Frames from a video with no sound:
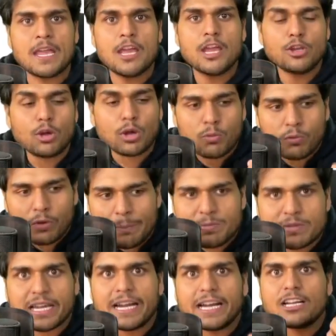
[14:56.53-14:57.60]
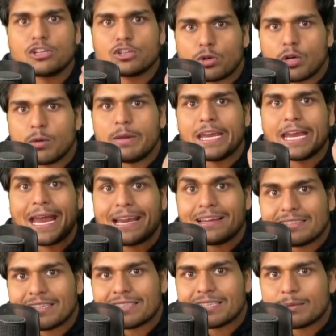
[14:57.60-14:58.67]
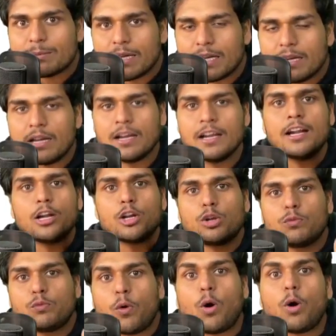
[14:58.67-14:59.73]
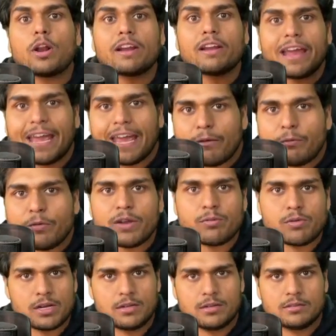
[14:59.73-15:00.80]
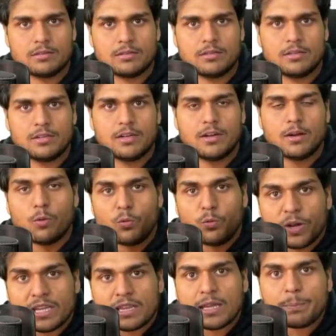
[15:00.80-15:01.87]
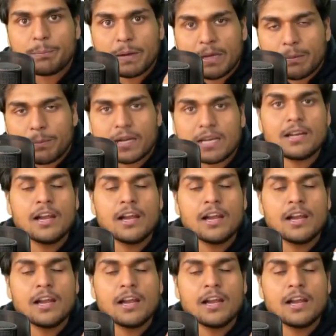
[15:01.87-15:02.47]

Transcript: Your website should be accessible for everyone, with the people